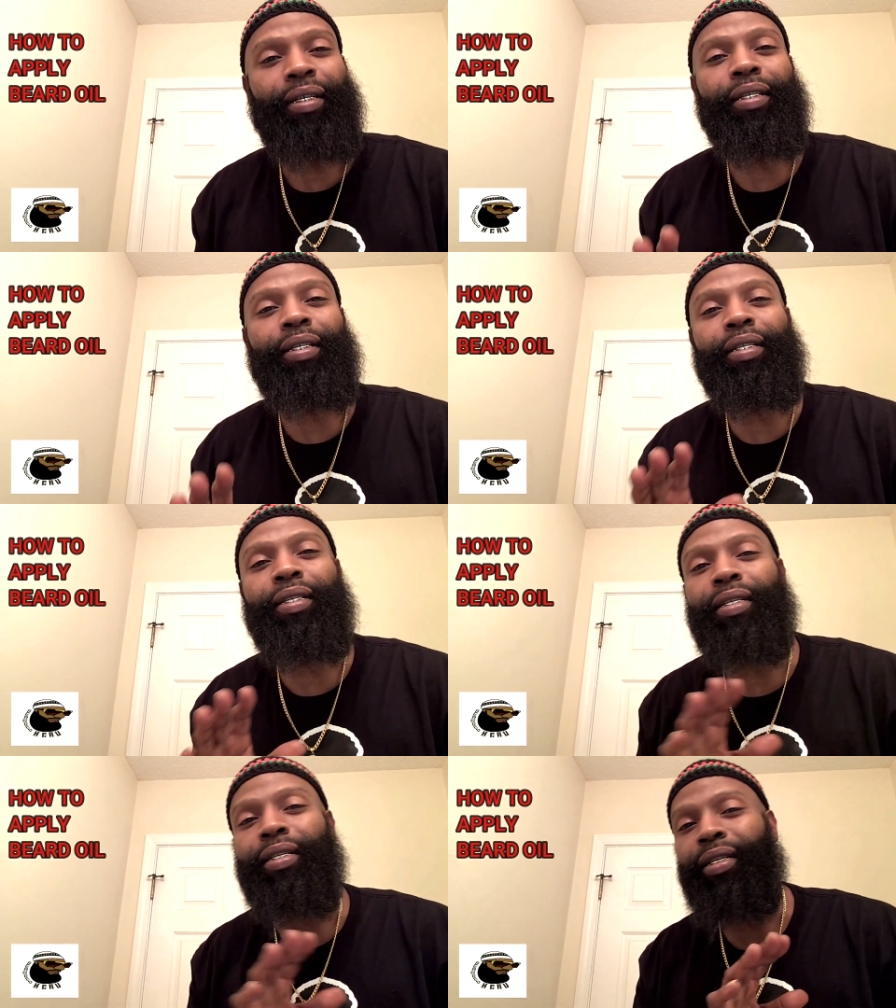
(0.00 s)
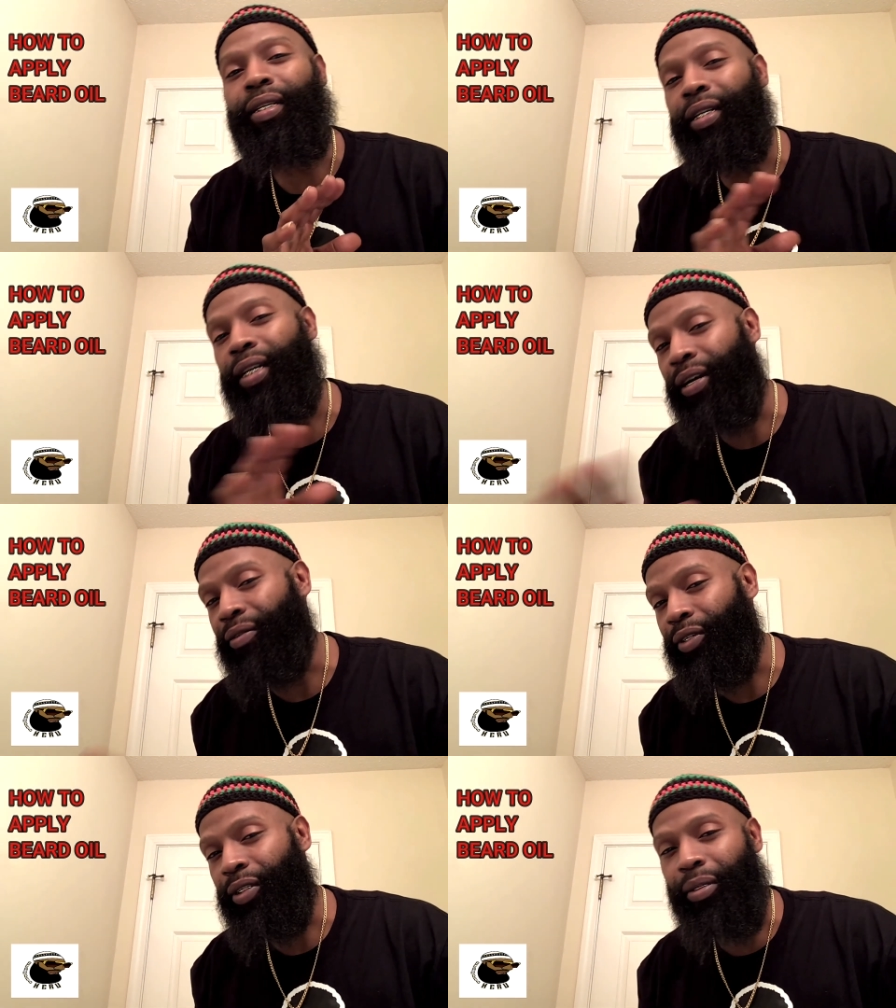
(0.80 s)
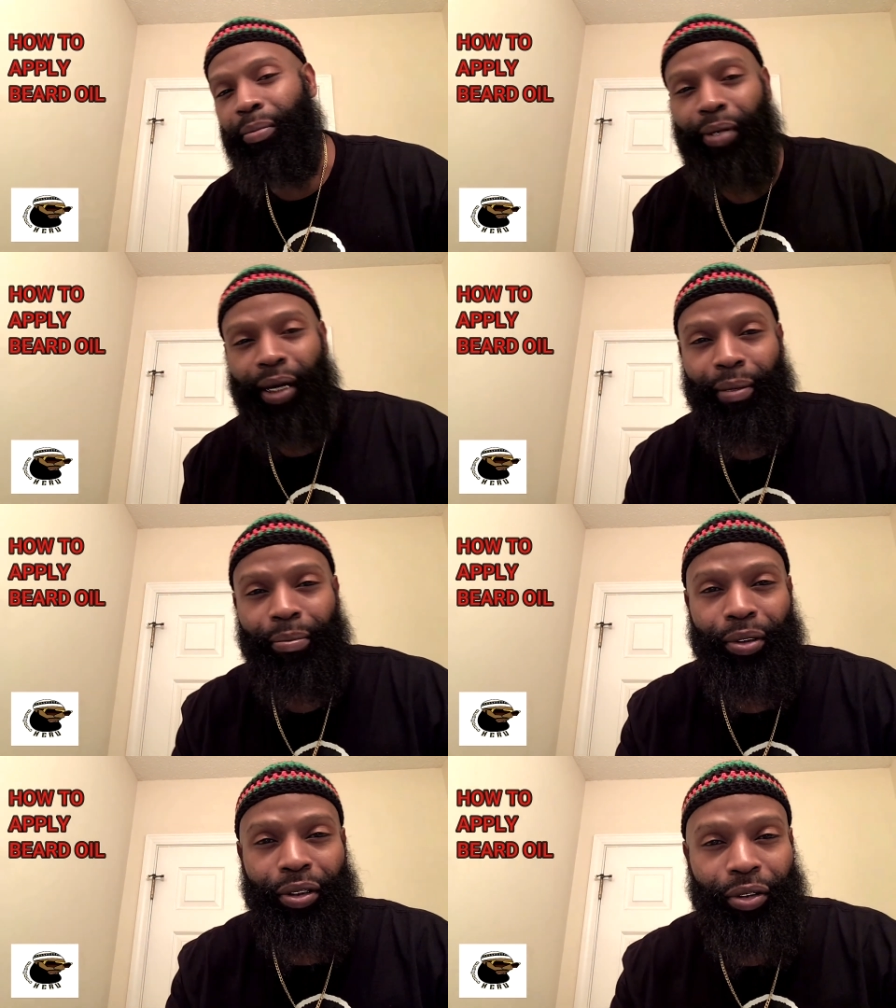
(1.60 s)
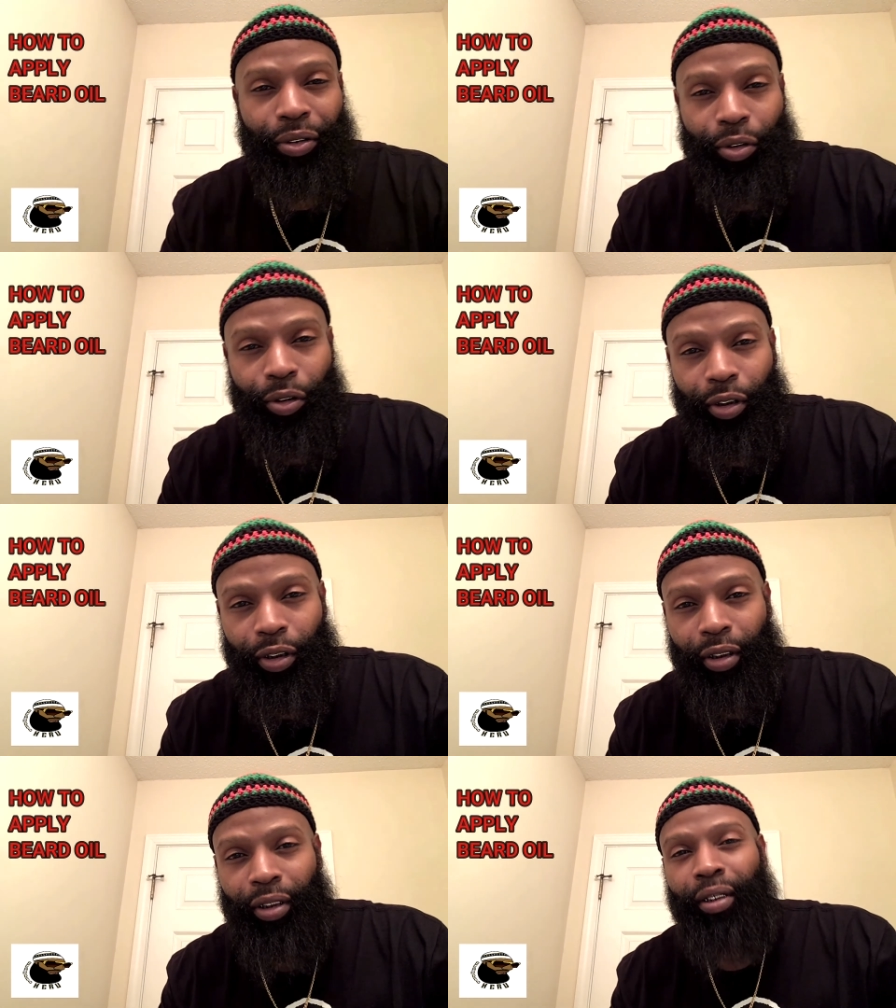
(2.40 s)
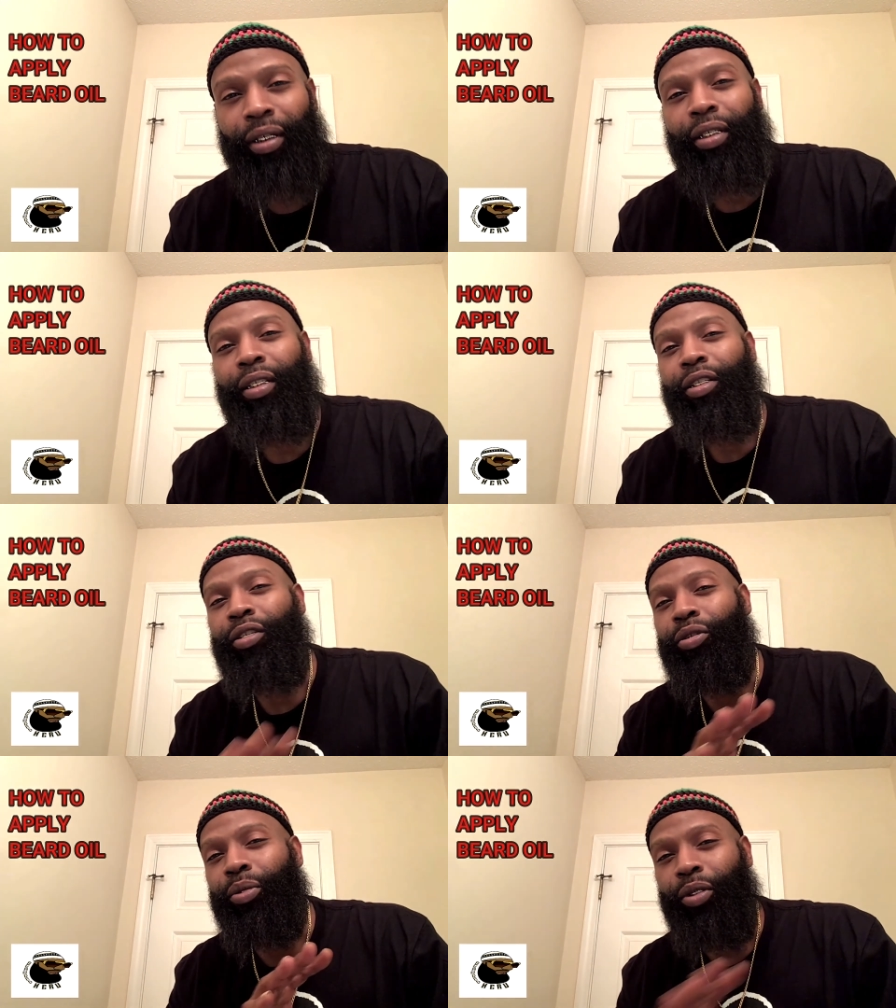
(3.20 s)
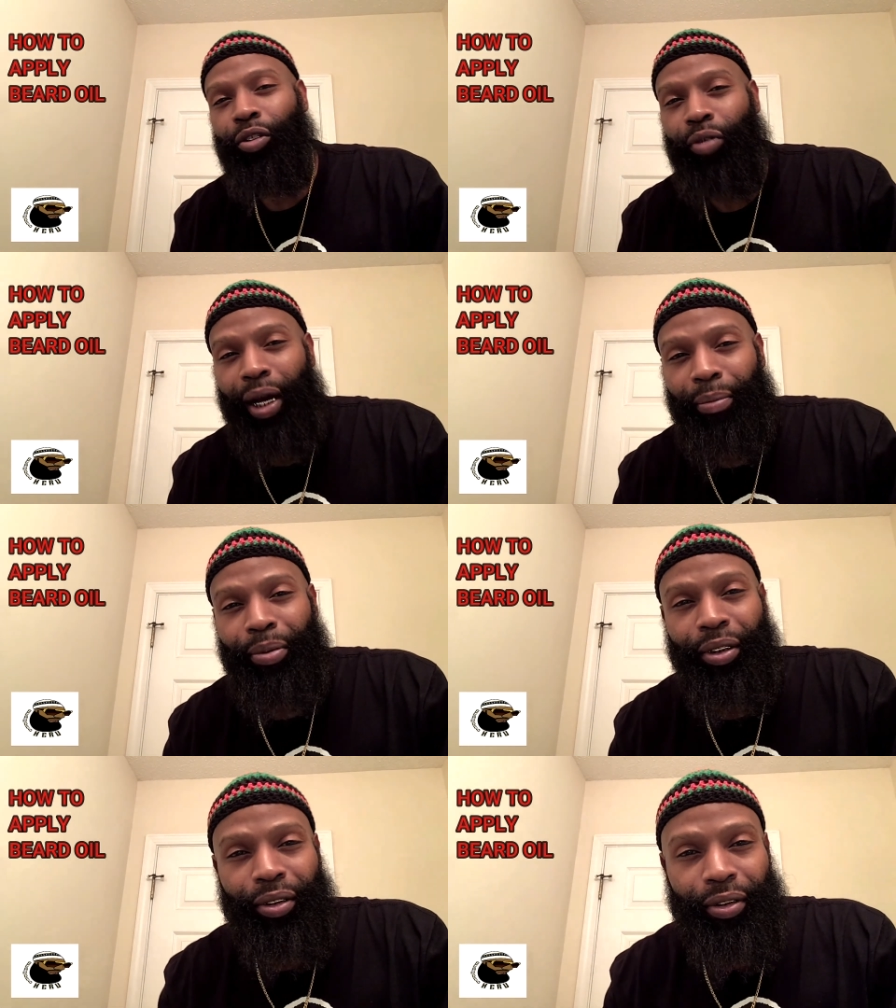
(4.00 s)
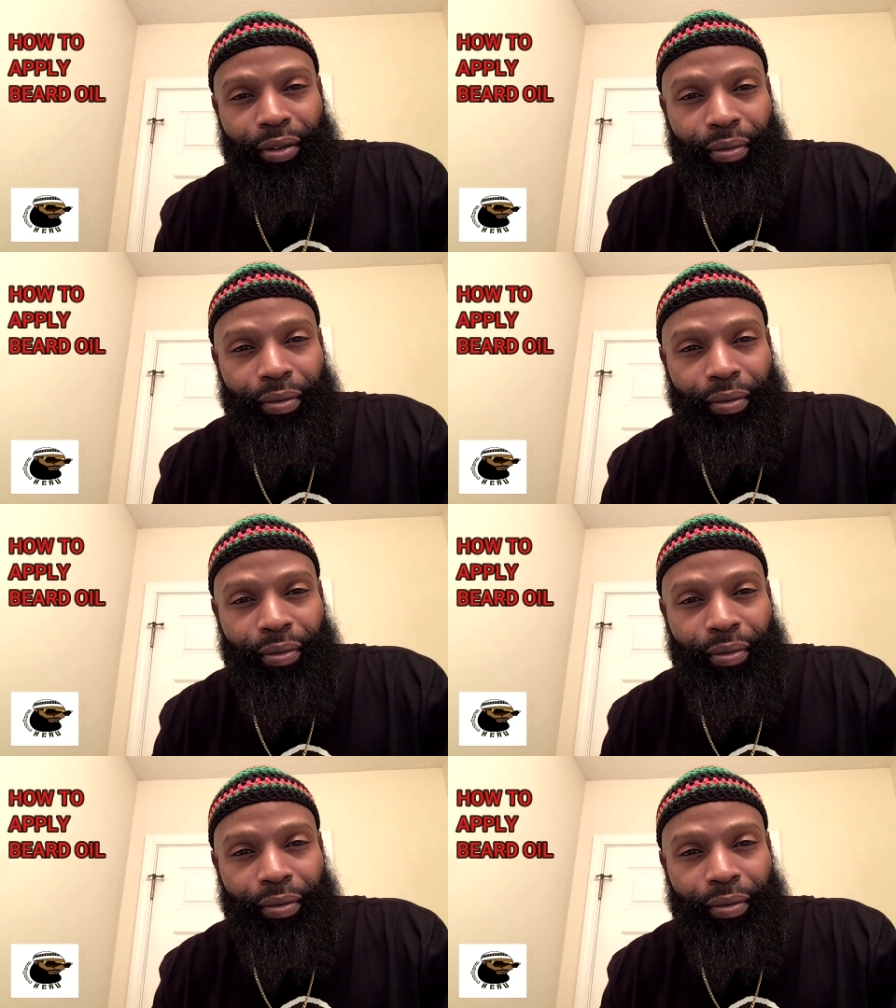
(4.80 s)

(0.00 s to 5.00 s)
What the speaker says: is to never apply beard oil to a dry beard.